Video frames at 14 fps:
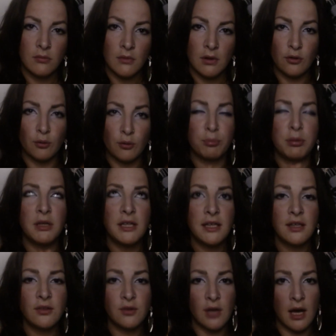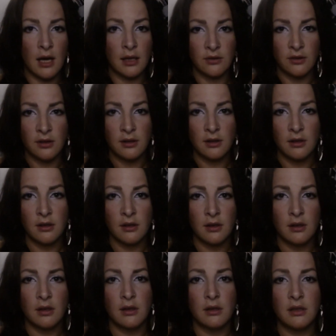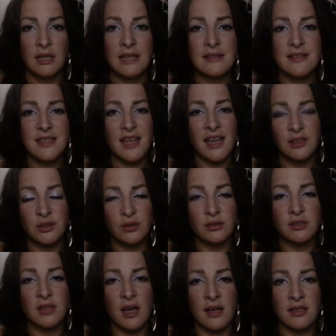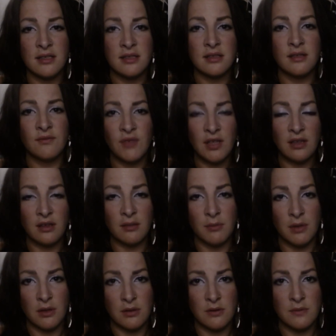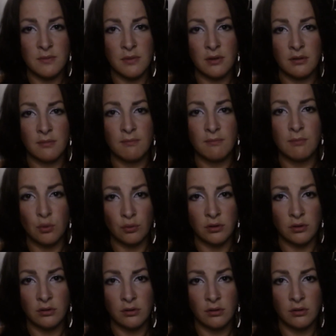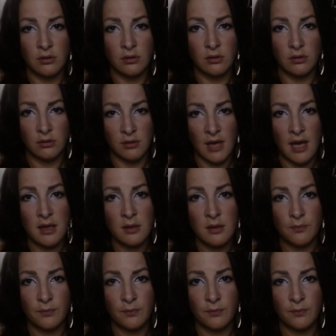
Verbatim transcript: So please guys, let's exercise the victimism mood, okay?